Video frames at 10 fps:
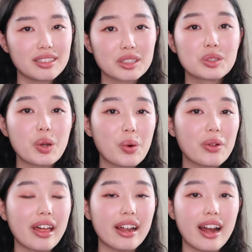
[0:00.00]
just know
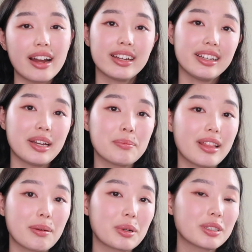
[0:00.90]
that I am
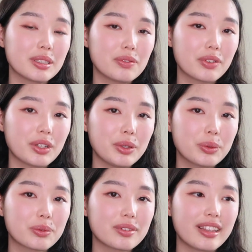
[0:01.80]
that person for
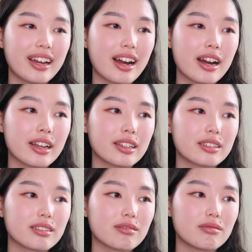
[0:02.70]
you, that
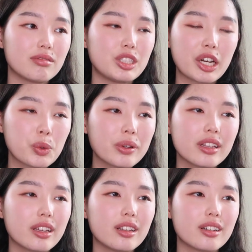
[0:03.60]
I
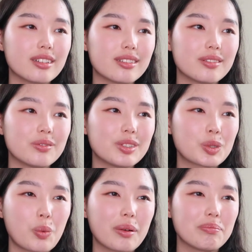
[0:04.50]
genuinely
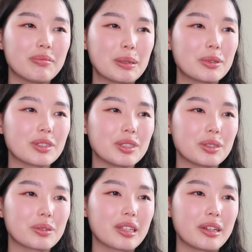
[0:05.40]
just want people
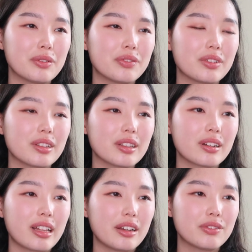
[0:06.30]
to live
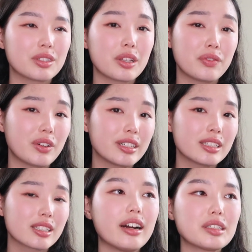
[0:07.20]
their life to the
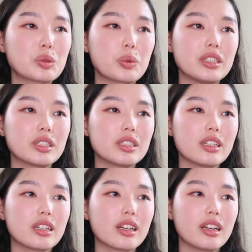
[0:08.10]
fullest. I just wish